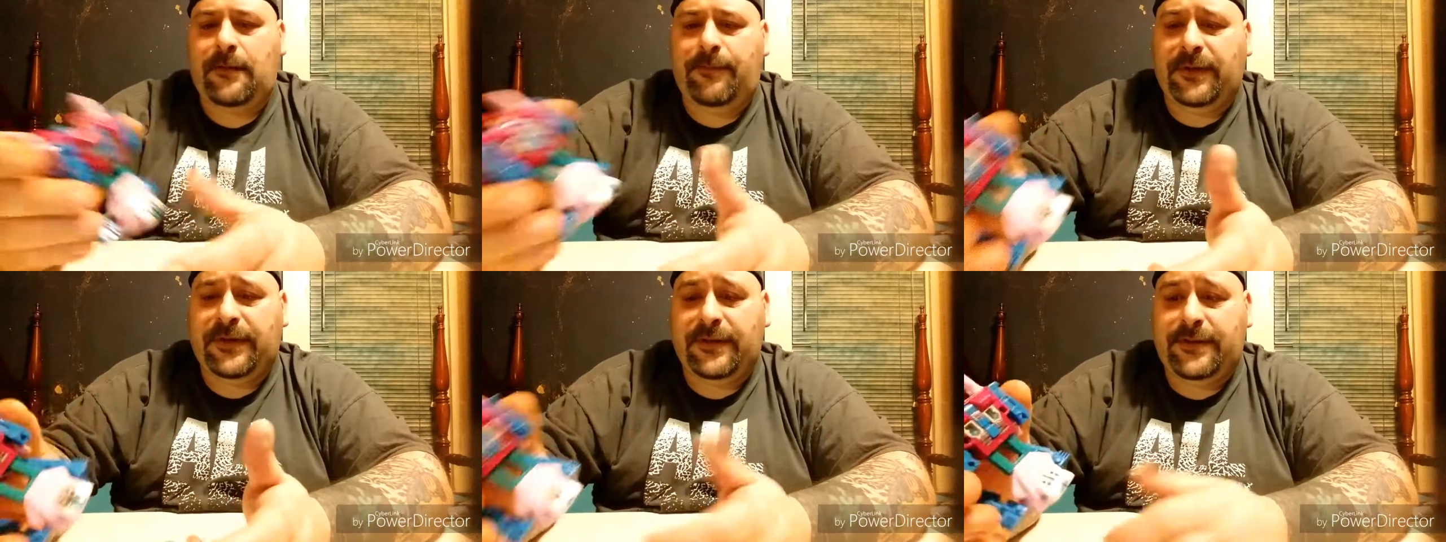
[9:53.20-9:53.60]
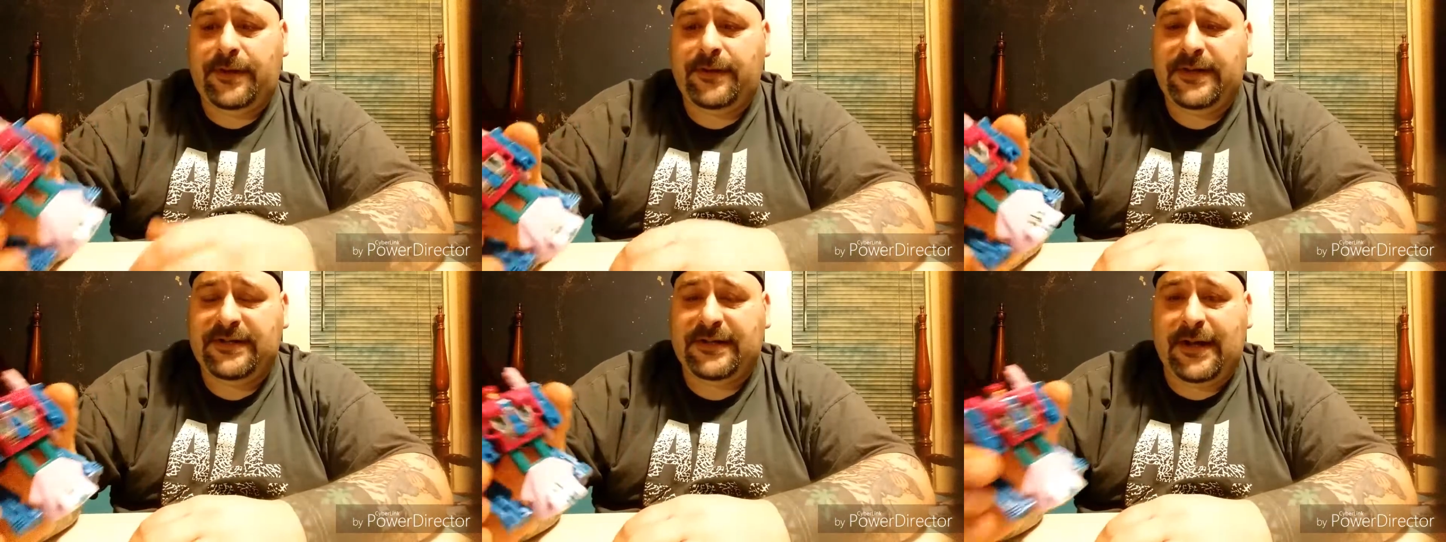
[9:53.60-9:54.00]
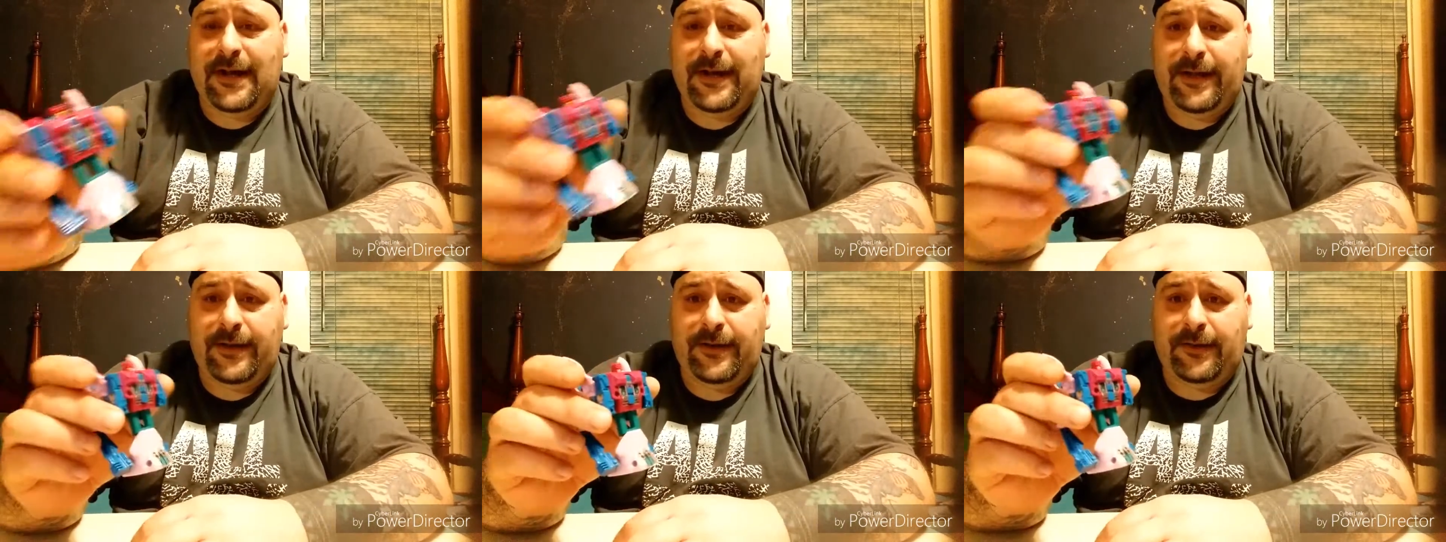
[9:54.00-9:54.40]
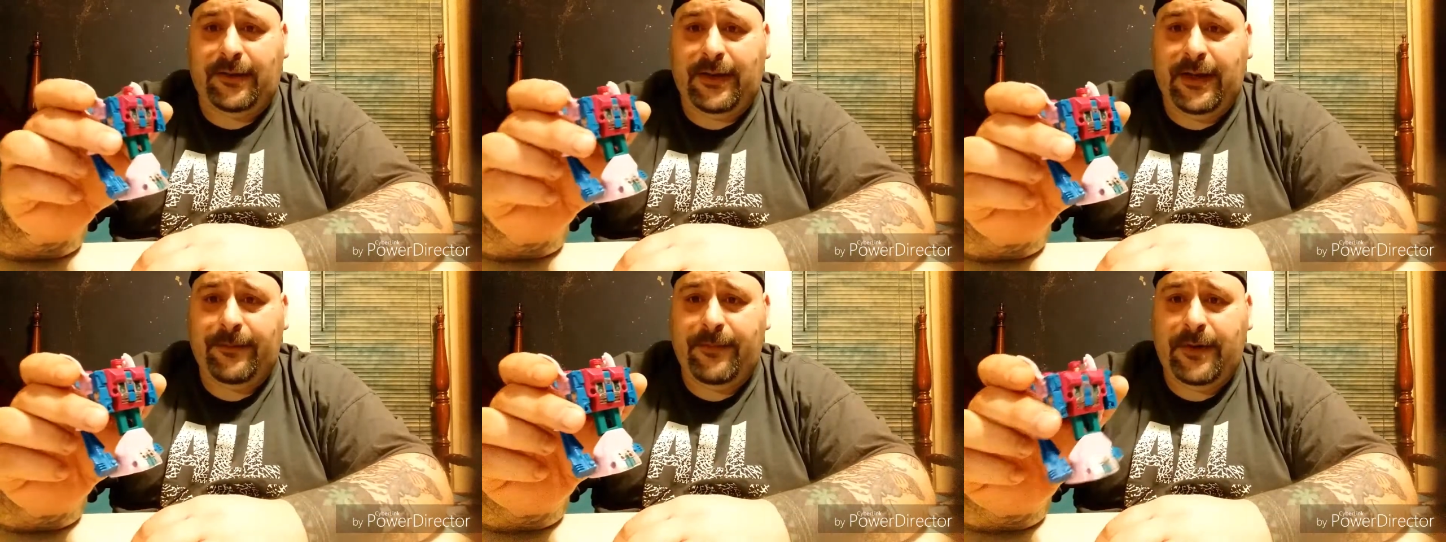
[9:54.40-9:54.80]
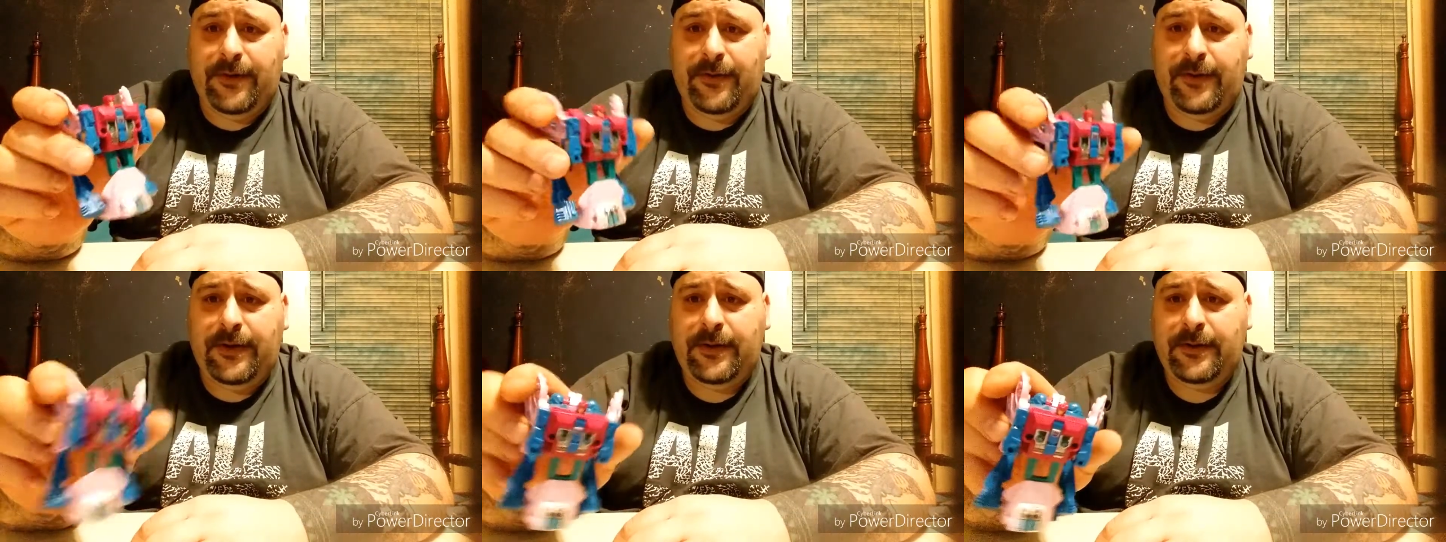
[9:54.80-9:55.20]
But to turn this guy into the leg
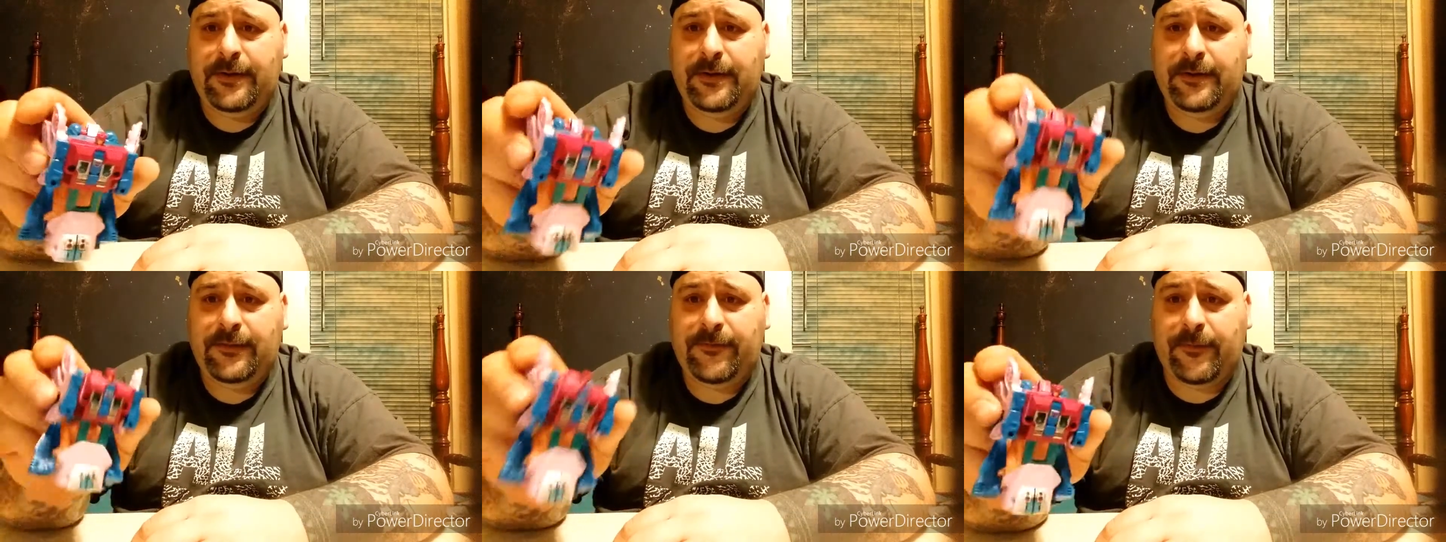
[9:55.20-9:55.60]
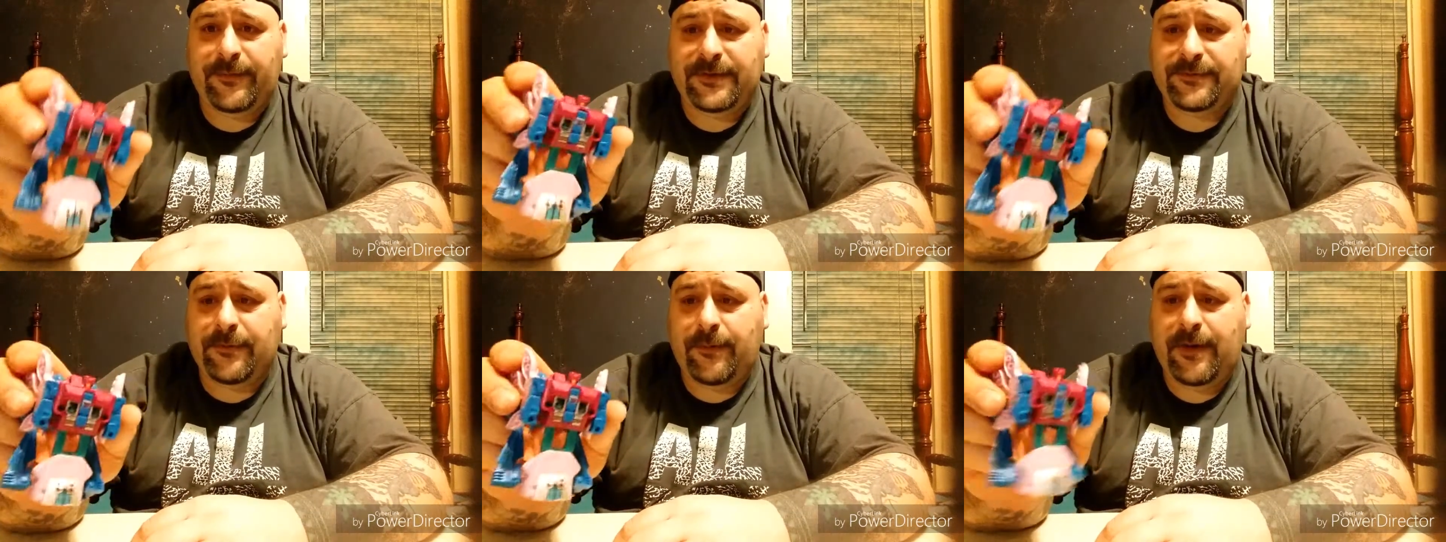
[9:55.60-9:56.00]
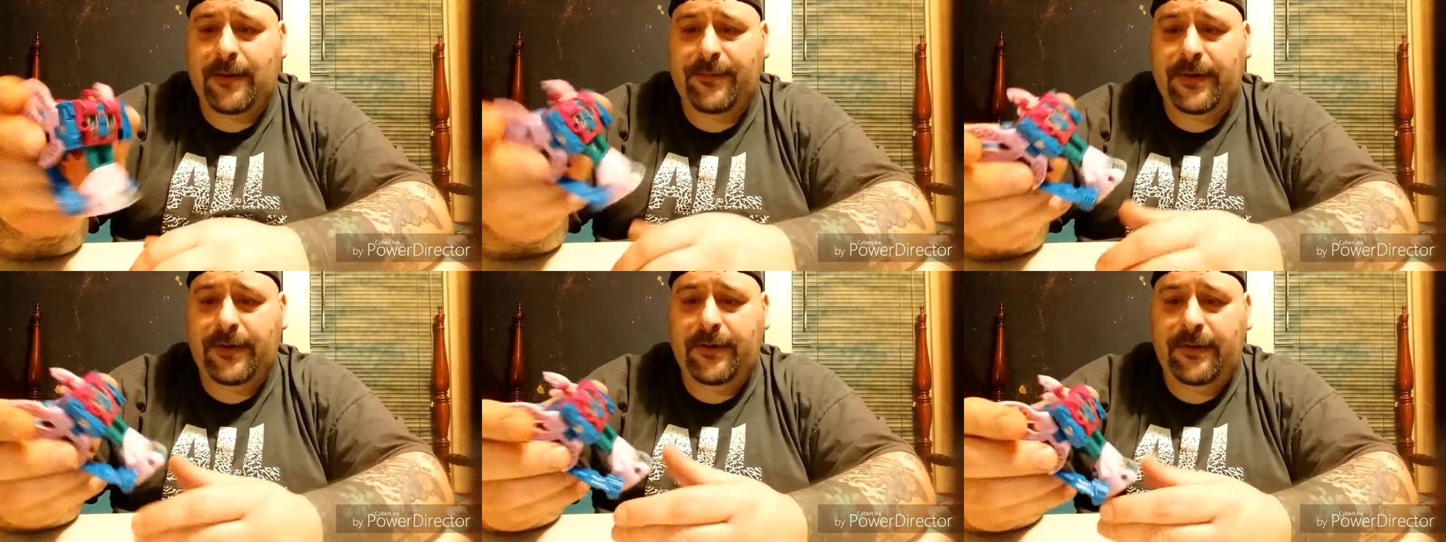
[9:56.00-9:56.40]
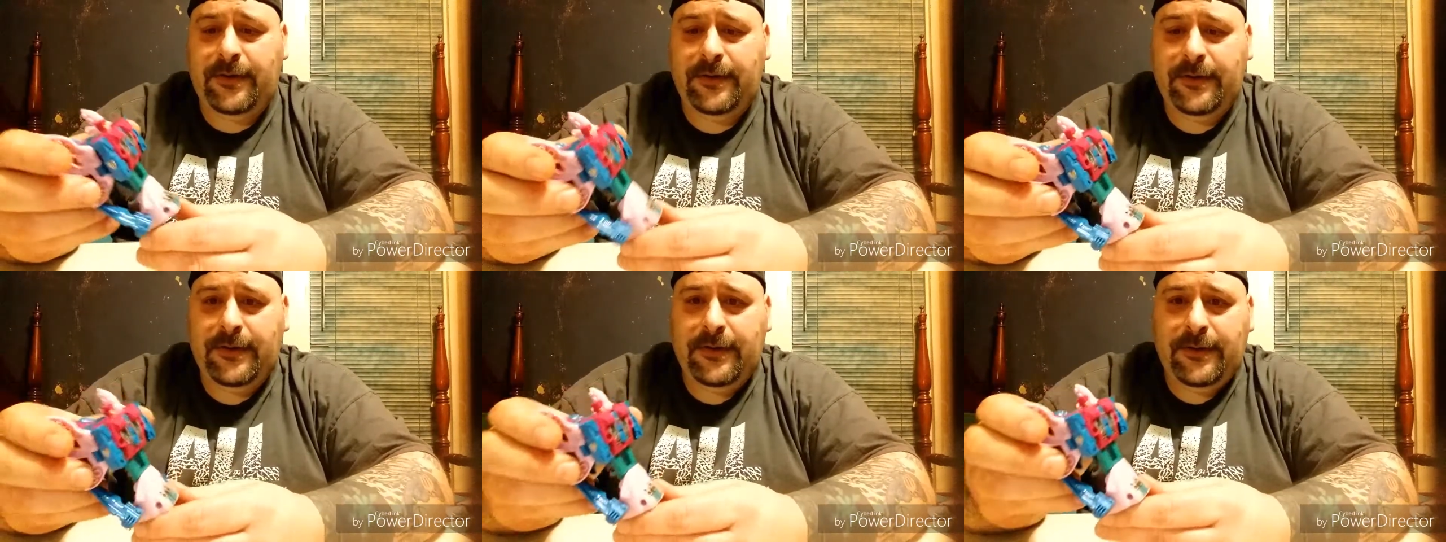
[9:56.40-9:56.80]
mode from his robot mode,